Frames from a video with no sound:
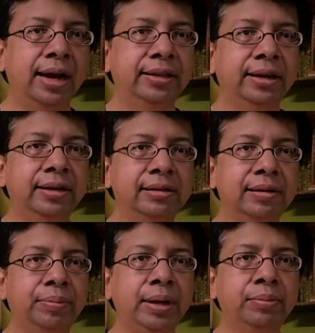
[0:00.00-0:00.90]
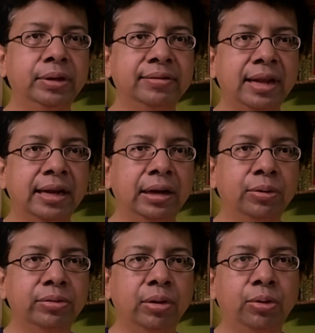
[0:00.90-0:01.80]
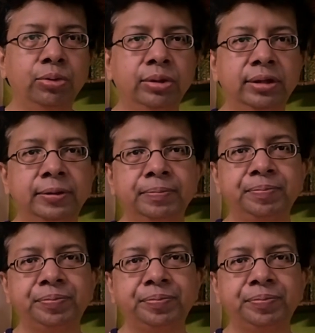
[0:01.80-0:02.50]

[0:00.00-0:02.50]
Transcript: I think till September, is likely to slow to